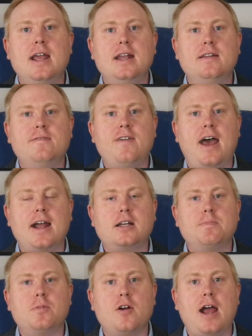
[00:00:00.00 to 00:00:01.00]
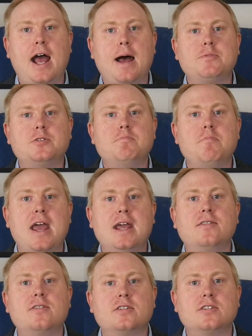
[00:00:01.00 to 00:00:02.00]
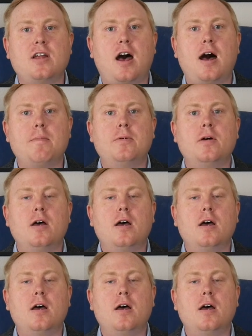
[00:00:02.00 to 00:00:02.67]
and in fact perhaps make the stop